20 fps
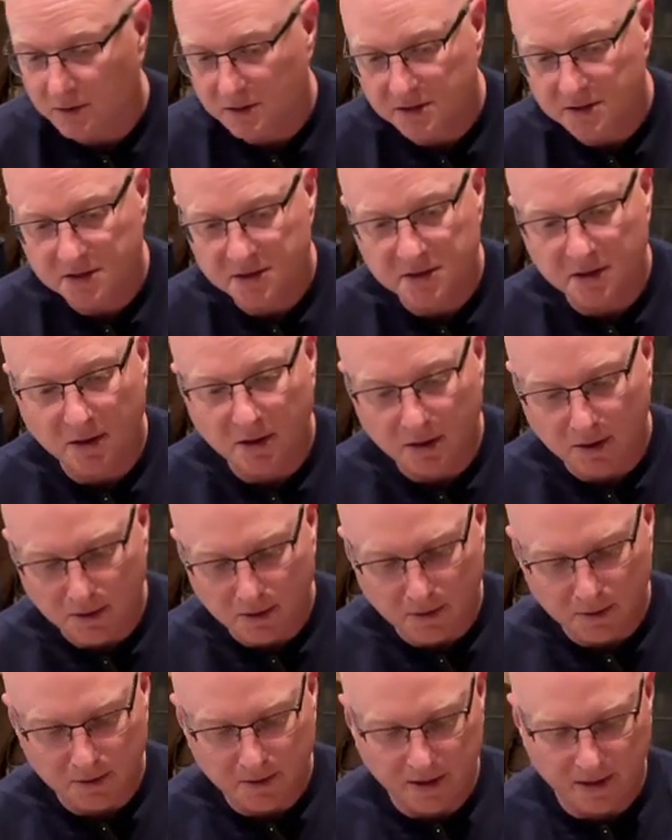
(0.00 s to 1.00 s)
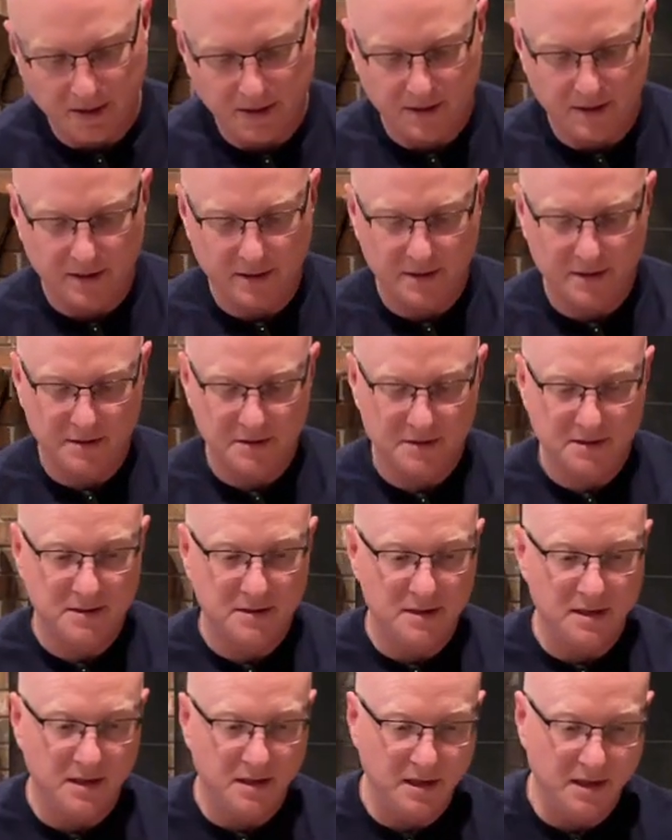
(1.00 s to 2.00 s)
install is
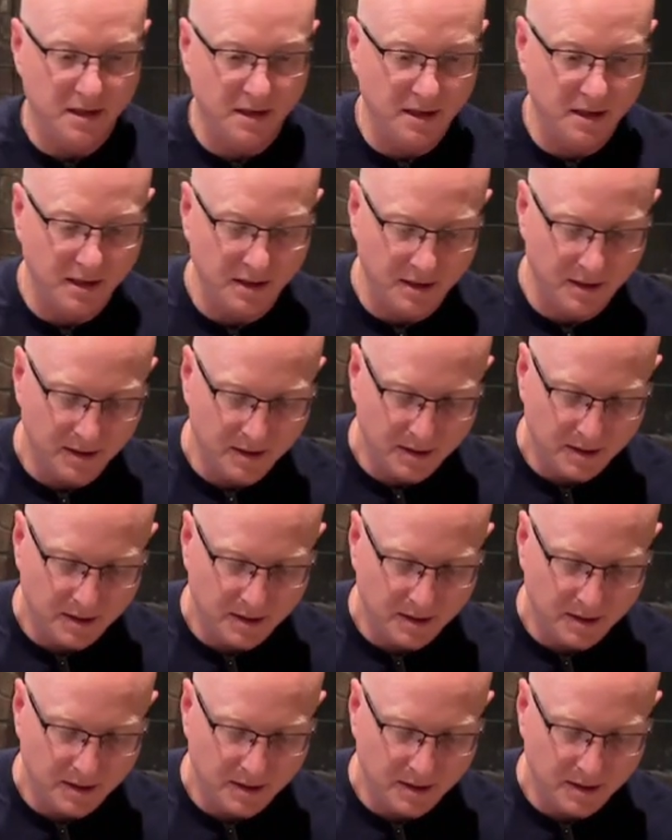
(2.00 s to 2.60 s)
the